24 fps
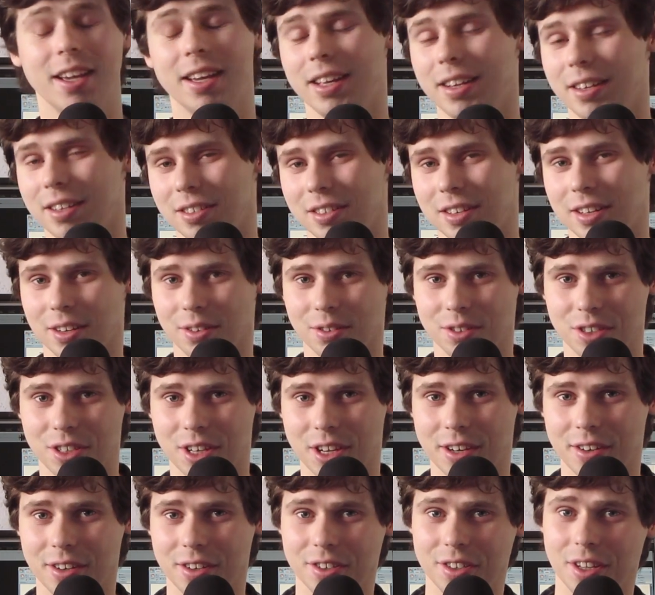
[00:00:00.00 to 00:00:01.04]
In this little
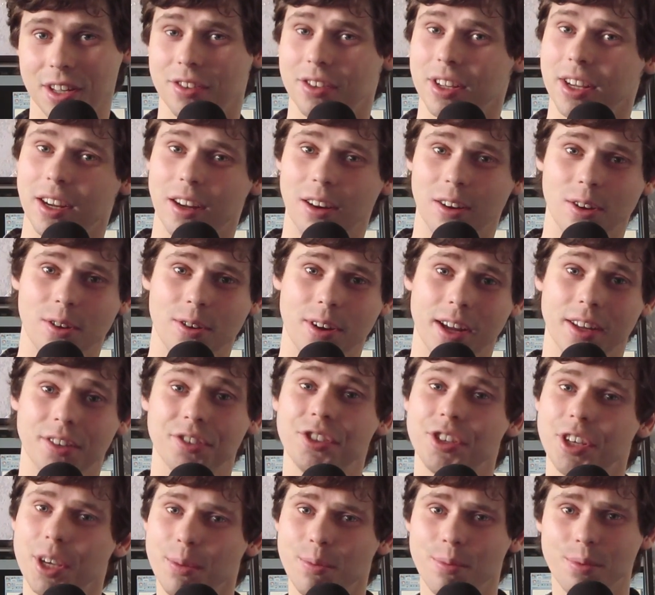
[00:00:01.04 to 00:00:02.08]
series, I take a look at
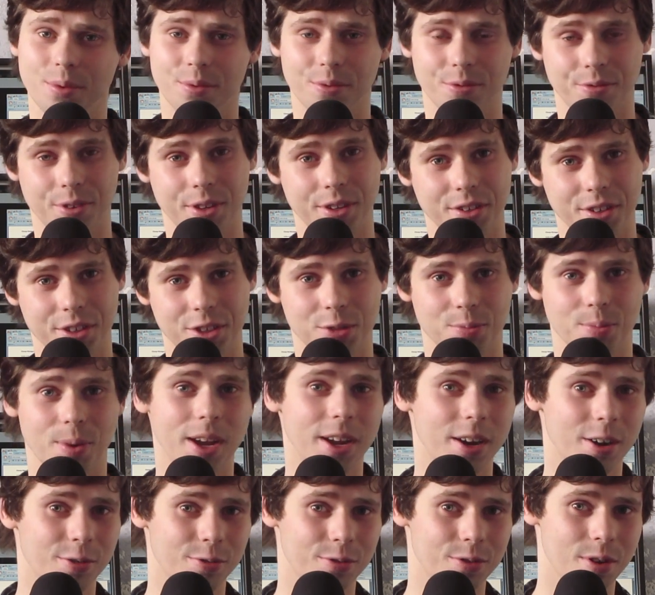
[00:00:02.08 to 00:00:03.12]
cheap vintage
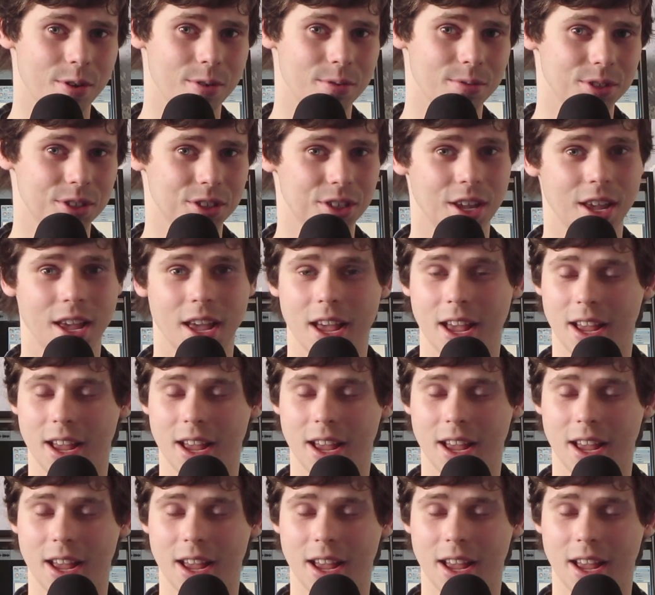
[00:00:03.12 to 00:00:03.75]
microphones